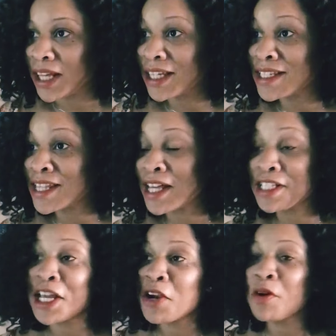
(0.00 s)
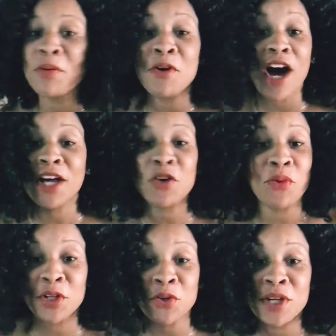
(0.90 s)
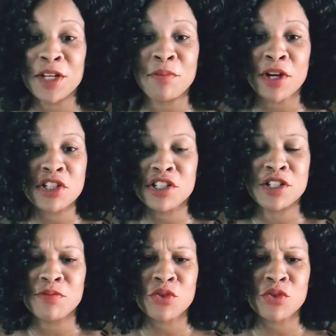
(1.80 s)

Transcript: Like, is that terrible? I don't want to create a prejudice